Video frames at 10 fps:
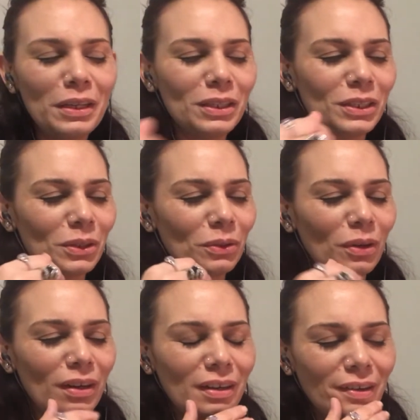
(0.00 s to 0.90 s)
So
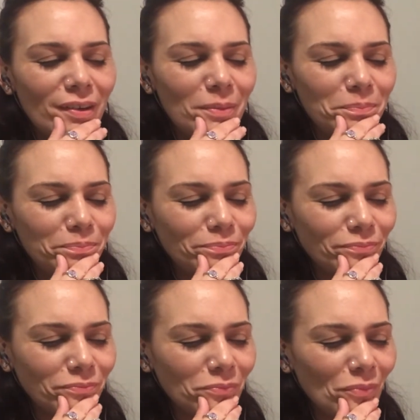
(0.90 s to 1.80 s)

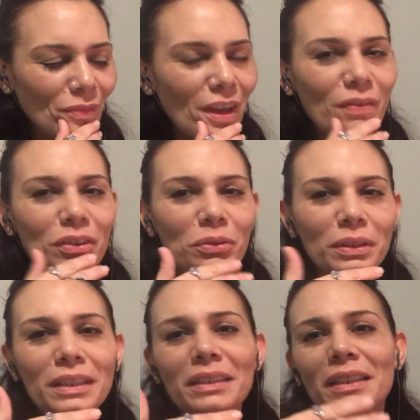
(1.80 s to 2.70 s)
even though
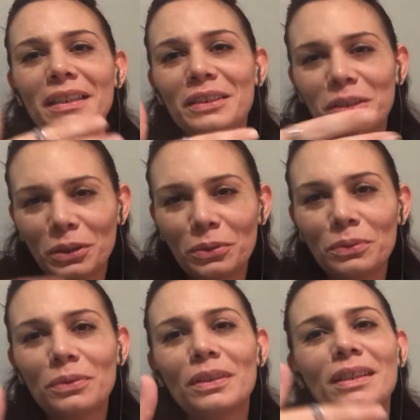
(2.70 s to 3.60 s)
it's
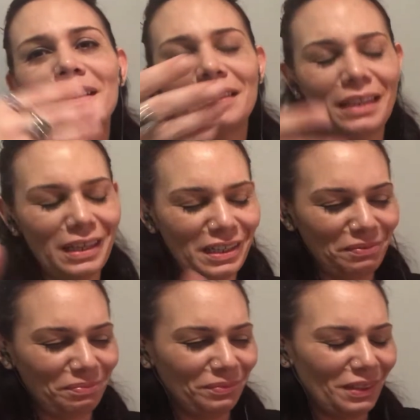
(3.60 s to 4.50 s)
slow, it's steady.
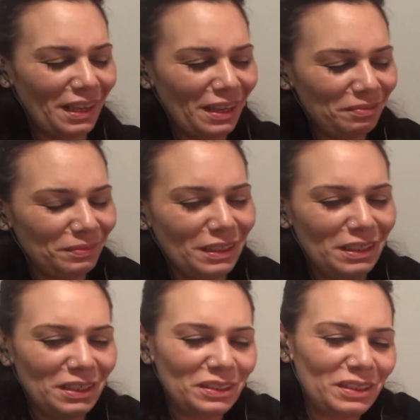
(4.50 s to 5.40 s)
Okay,
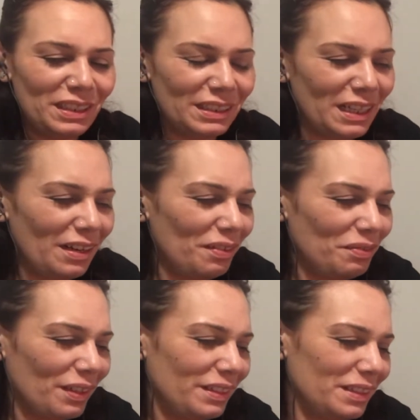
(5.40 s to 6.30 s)
so let's
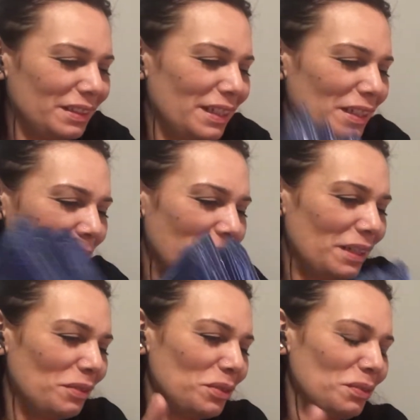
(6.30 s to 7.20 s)
clarify this Knight of
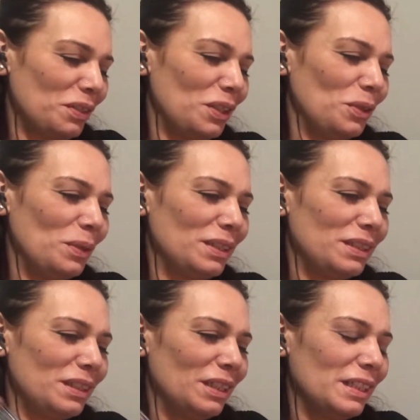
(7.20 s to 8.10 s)
Pentacles for you.
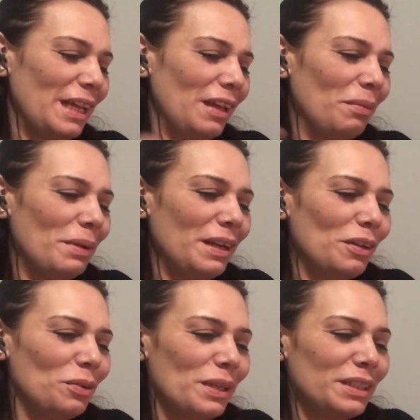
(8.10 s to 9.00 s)
It's the Knight of
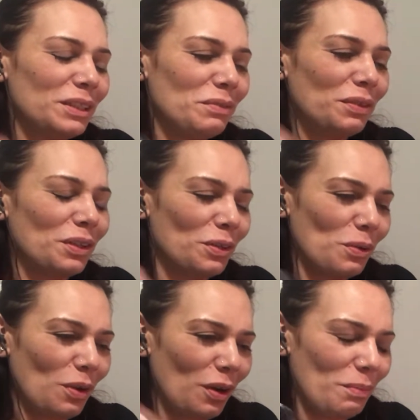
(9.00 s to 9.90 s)
Pentacles is a
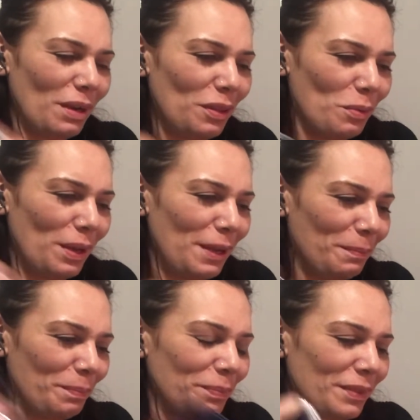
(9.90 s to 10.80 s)
Virgo card, by the way.
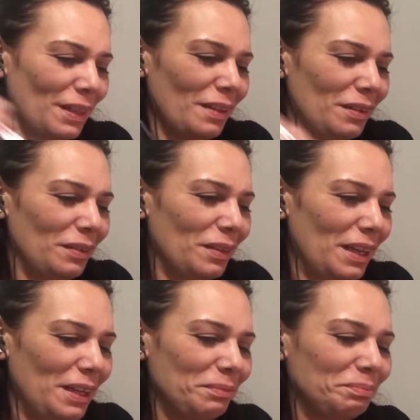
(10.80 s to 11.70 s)

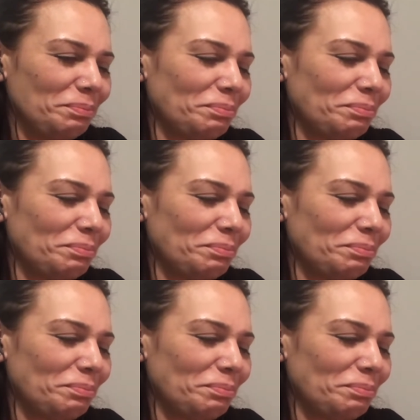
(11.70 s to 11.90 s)
Okay.